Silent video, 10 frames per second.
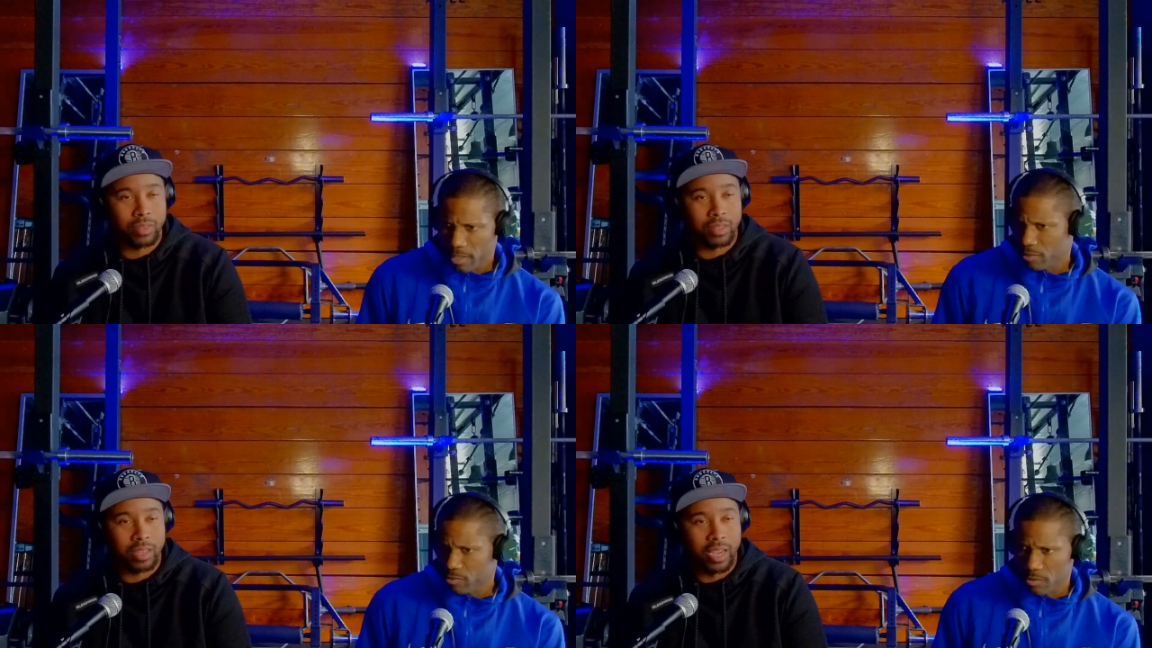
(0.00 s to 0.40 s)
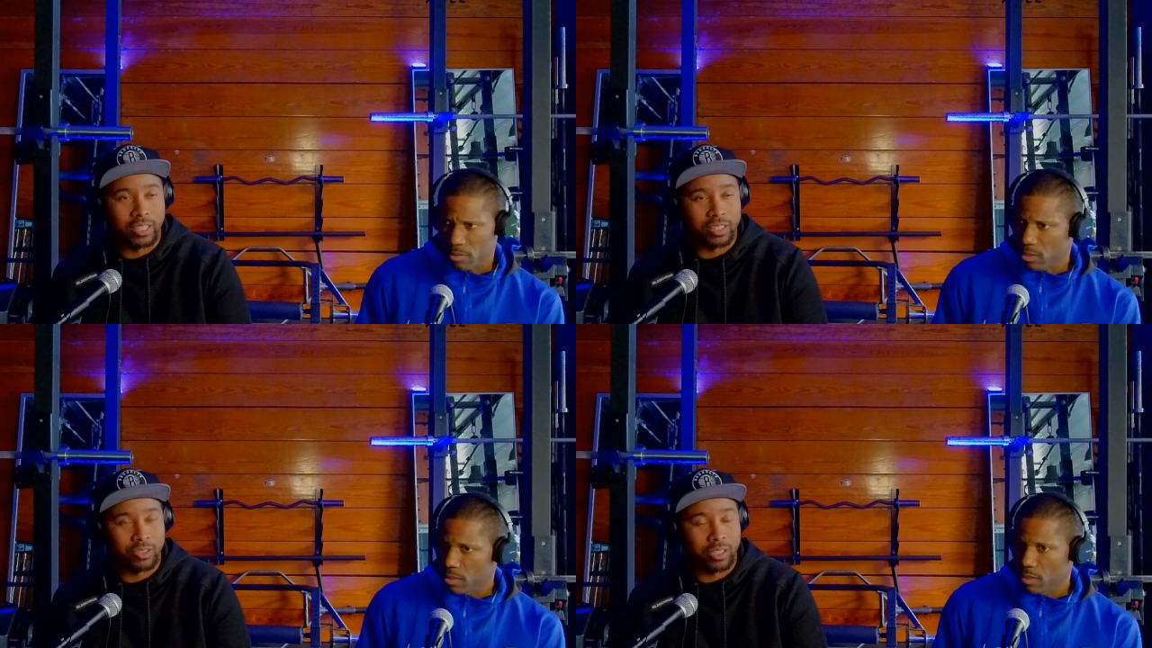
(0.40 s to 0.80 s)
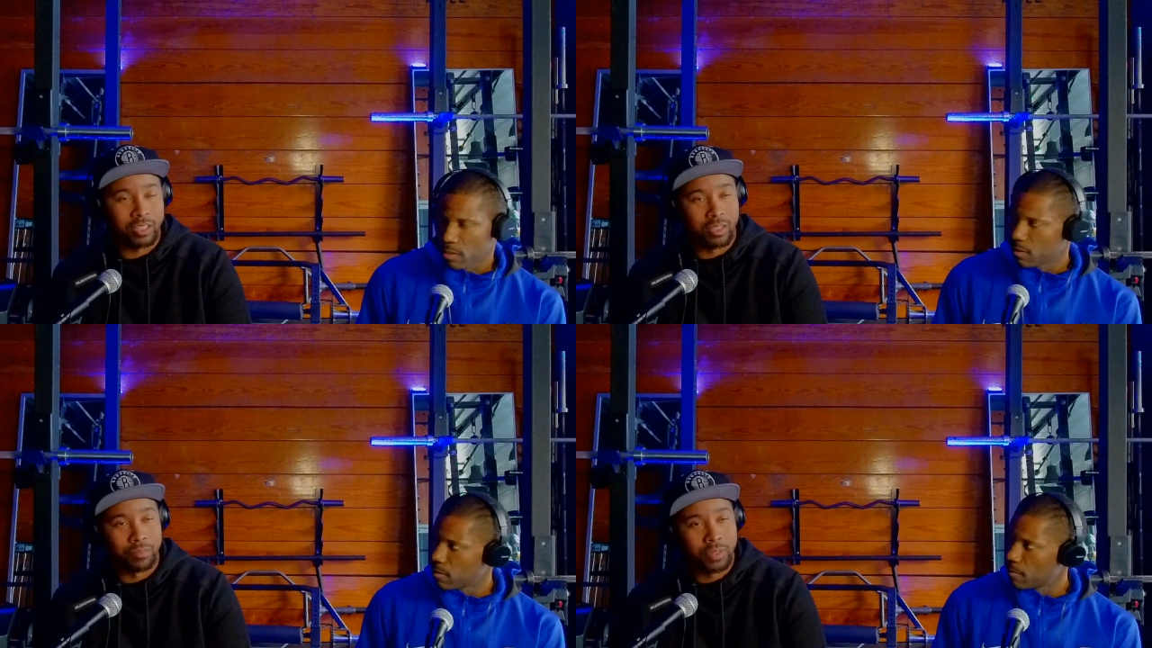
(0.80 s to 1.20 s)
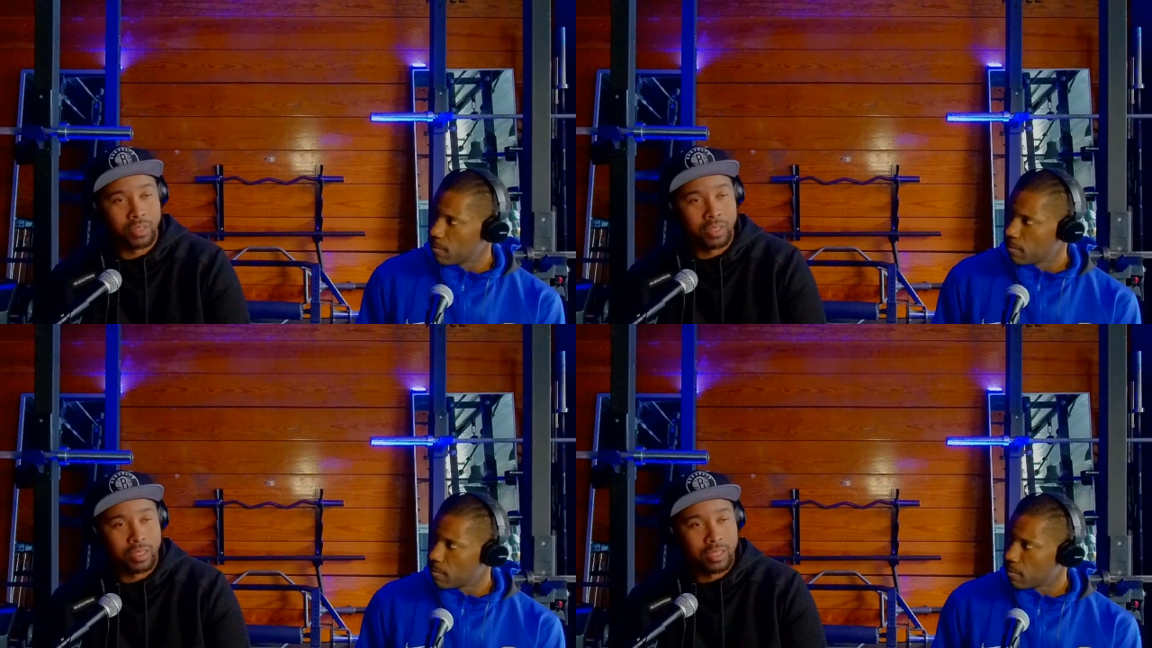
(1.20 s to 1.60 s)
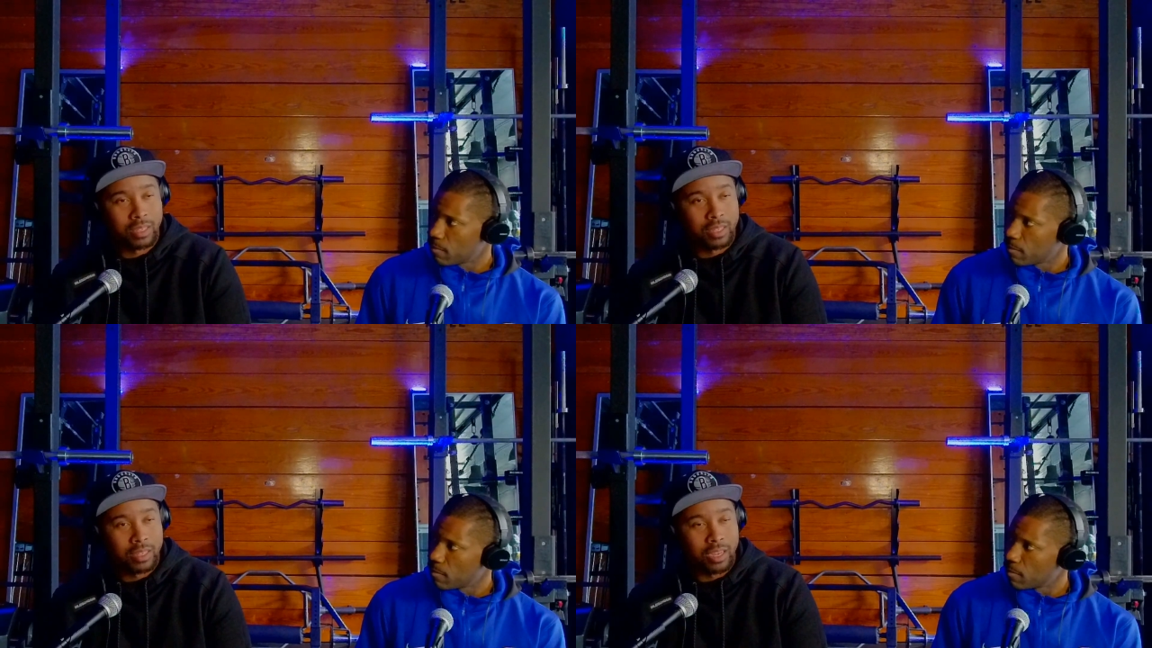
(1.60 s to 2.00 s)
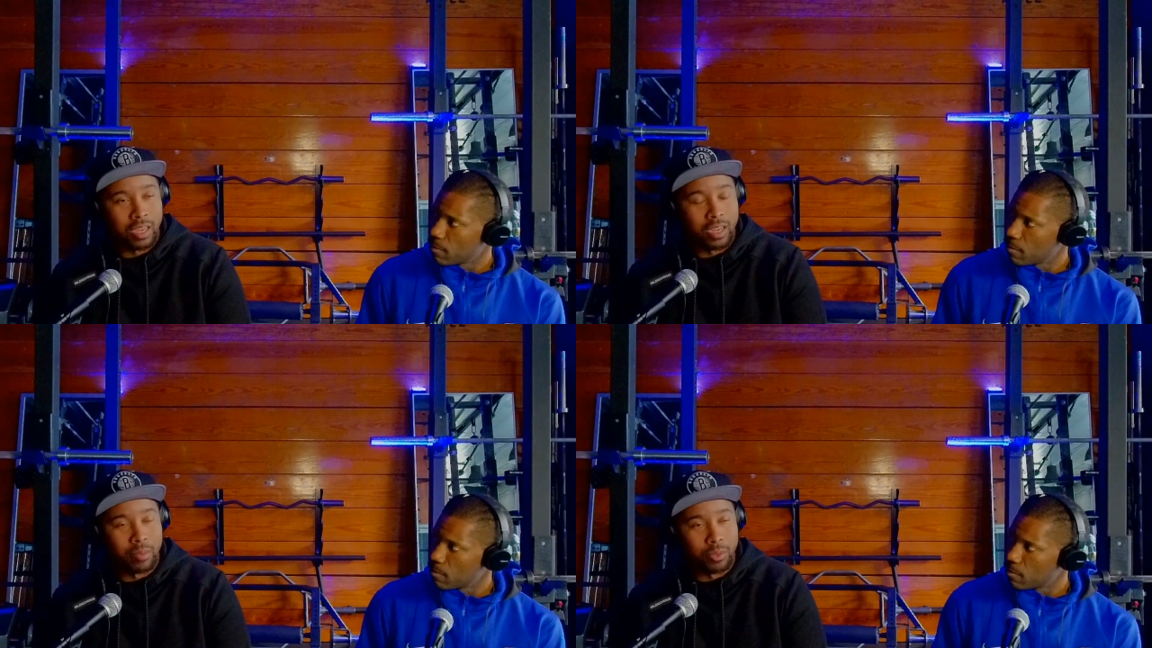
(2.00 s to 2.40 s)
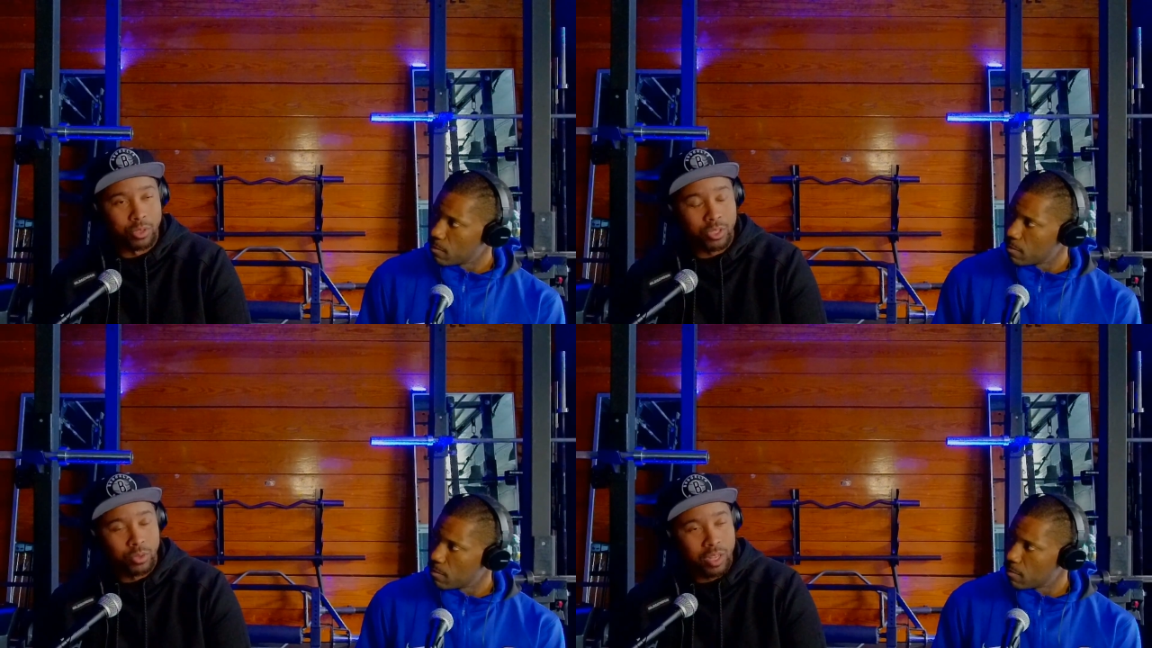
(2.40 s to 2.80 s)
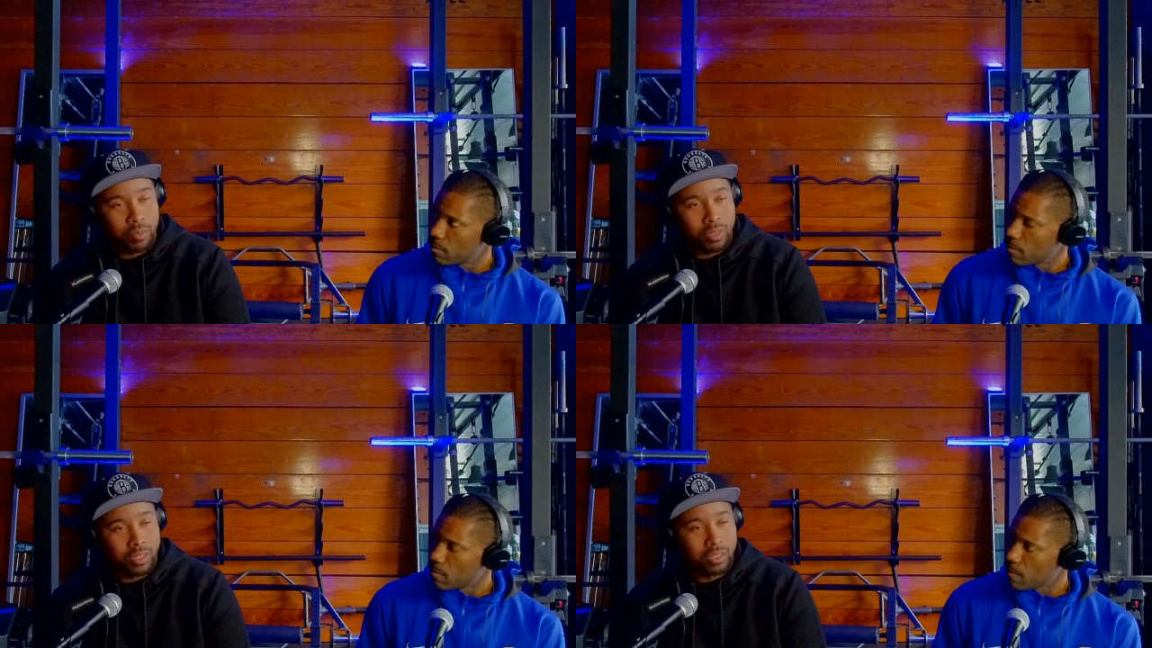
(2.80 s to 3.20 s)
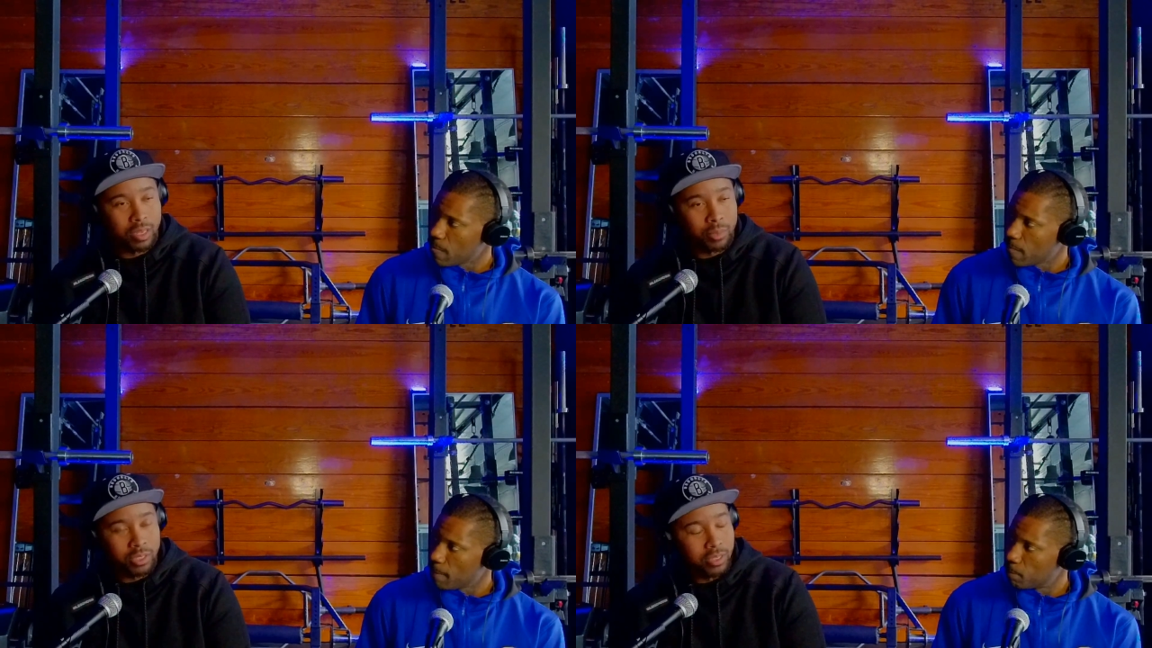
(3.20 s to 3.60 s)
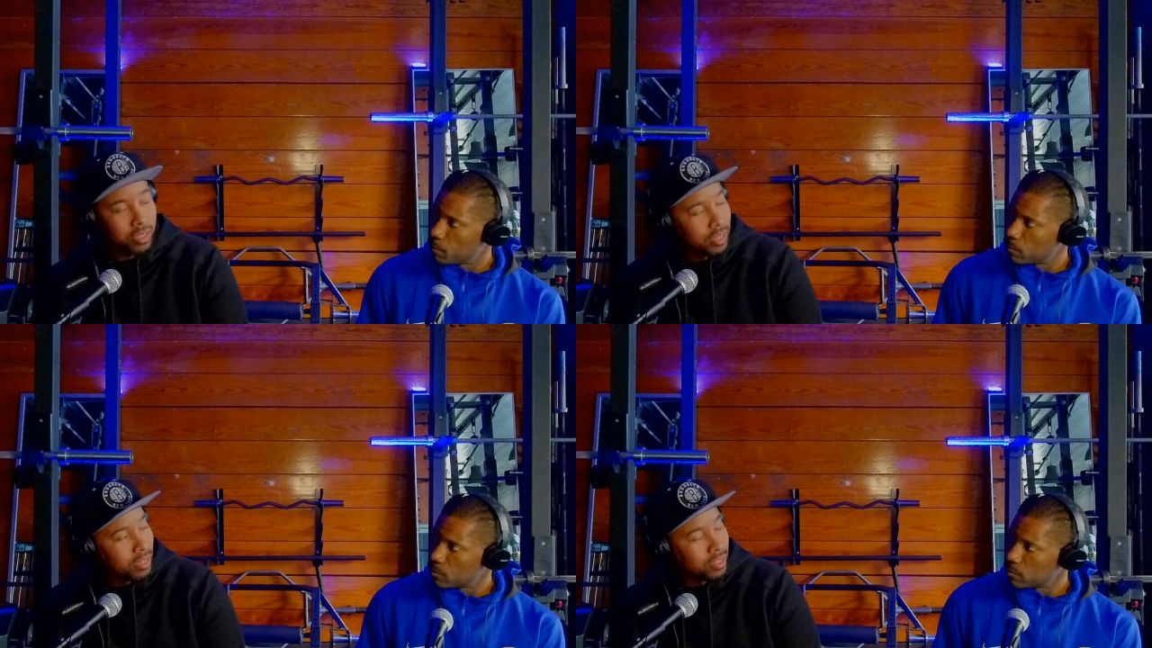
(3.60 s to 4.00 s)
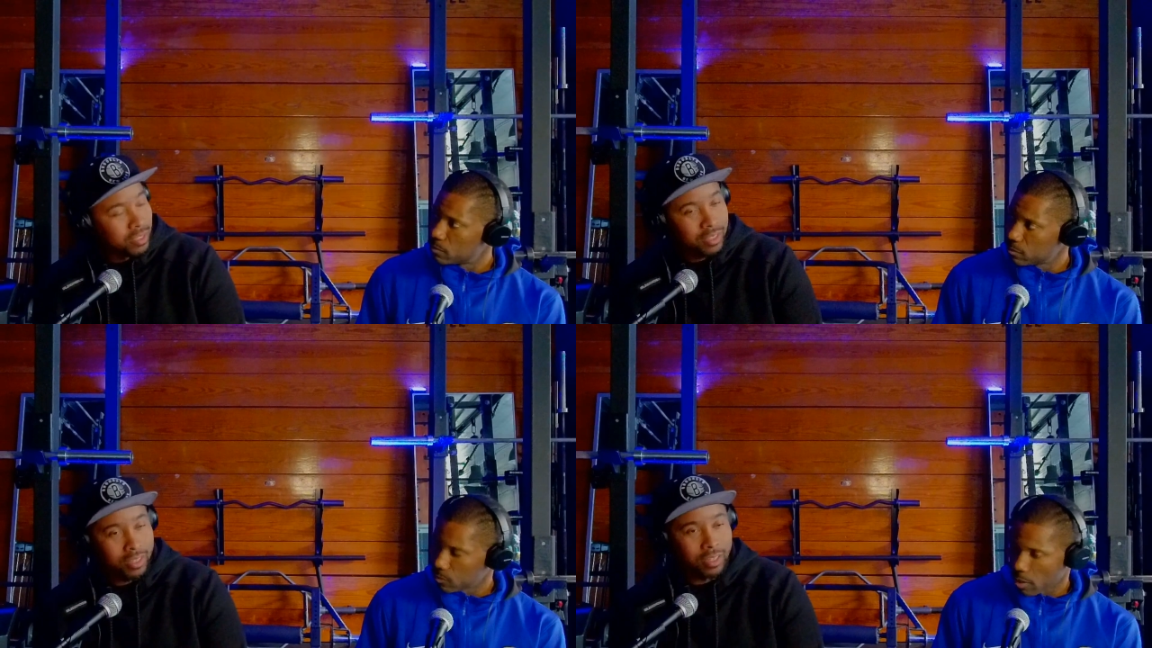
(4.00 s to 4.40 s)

Speaker 1: Yeah, sure. I try to tell them, I'm usually doing that because I'm just engaged.